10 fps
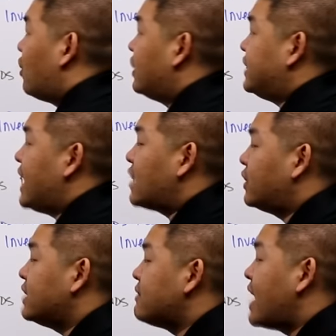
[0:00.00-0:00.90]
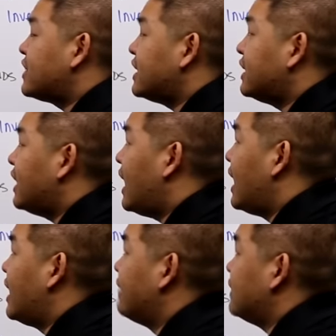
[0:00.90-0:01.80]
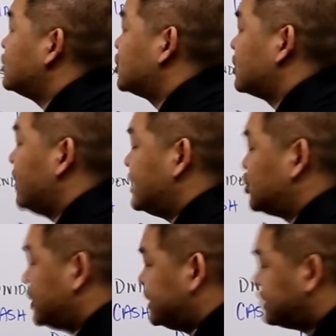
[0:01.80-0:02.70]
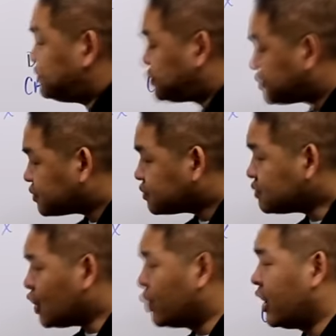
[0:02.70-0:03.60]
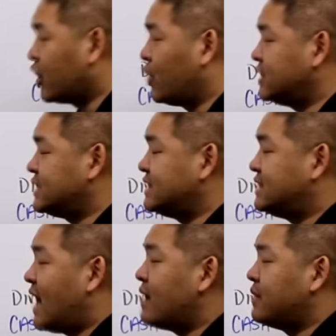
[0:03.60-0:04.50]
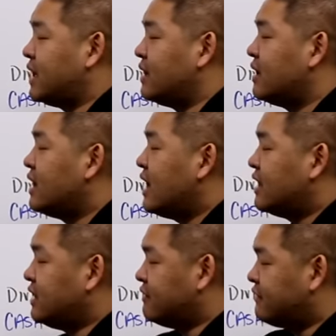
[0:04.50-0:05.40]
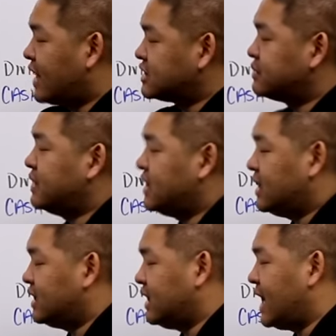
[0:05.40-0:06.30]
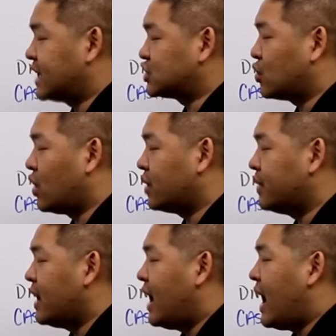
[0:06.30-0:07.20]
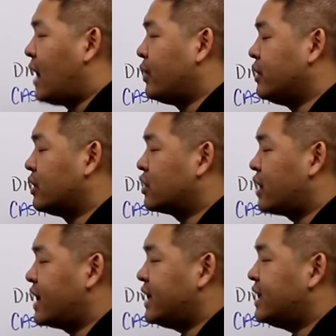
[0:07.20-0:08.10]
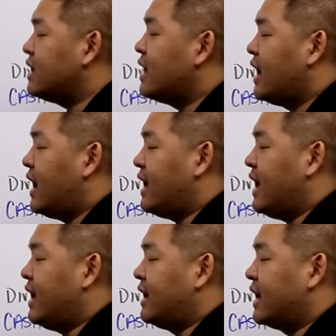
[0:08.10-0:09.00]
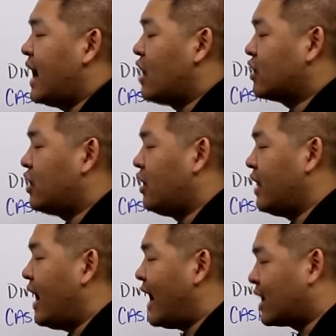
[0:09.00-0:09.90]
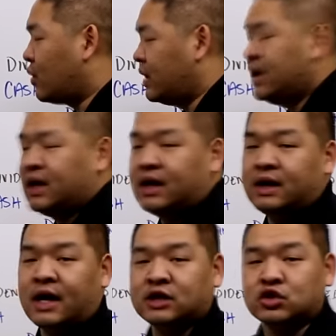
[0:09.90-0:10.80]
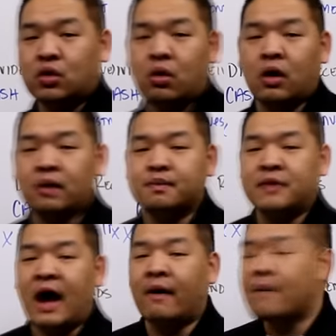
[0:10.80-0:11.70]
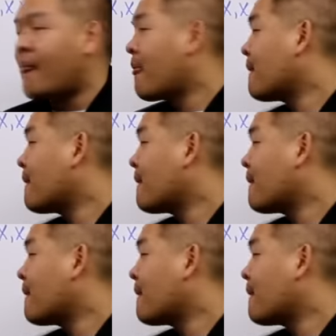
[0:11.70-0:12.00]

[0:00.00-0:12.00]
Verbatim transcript: with the equity method of journal entries, we are going to debit the investment in the X Corp, and we will credit an account called equity in X Corp. Now,